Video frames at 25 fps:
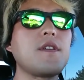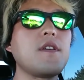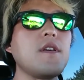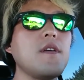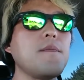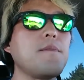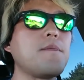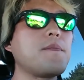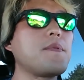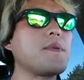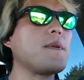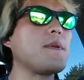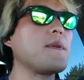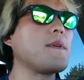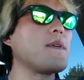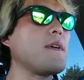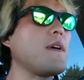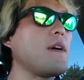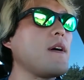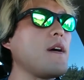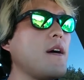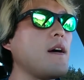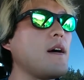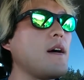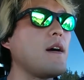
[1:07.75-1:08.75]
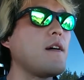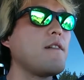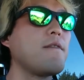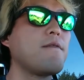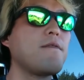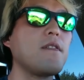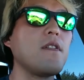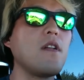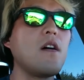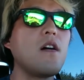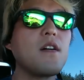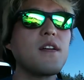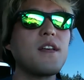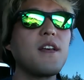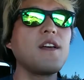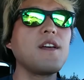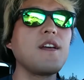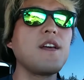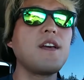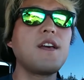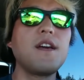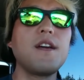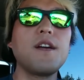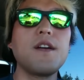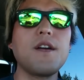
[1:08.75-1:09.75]
keep uh,
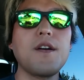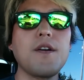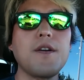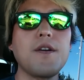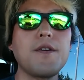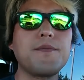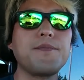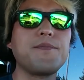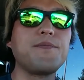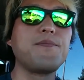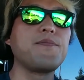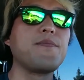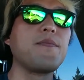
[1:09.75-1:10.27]
vlogging here